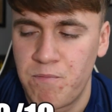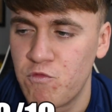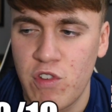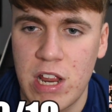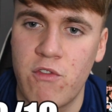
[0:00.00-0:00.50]

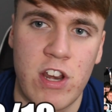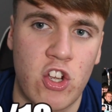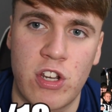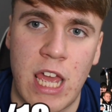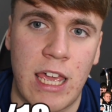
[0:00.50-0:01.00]
really, really
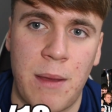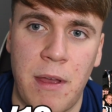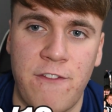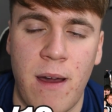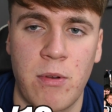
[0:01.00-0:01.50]
good yet again
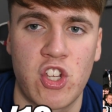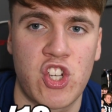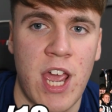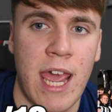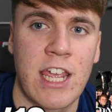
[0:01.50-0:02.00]
by Fabian
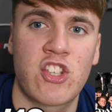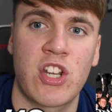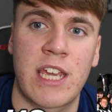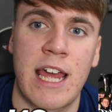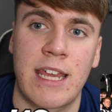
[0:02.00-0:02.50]
Schär. He's
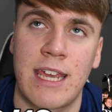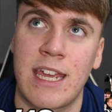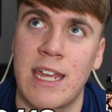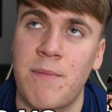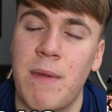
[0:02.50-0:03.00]
going to get
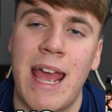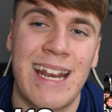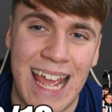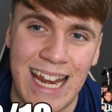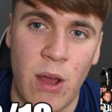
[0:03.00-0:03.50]
a
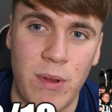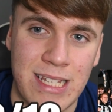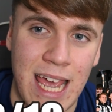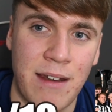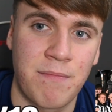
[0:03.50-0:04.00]
9 out of
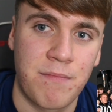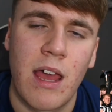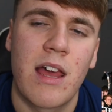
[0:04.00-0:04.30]
10.